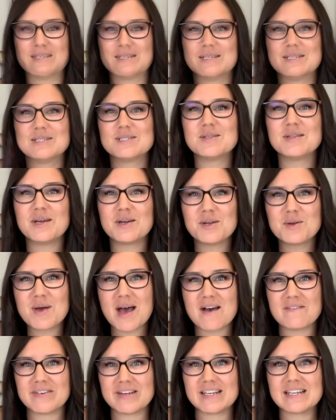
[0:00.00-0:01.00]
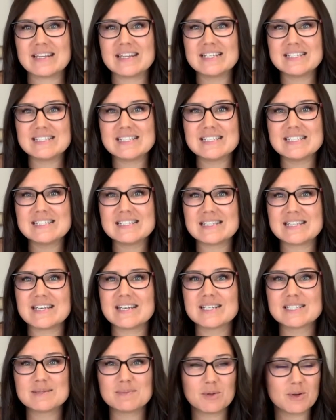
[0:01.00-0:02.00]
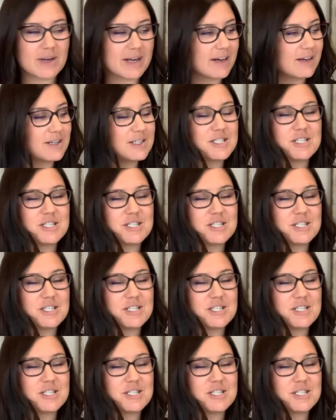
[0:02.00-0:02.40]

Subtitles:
So there you have it. This is the Explore Air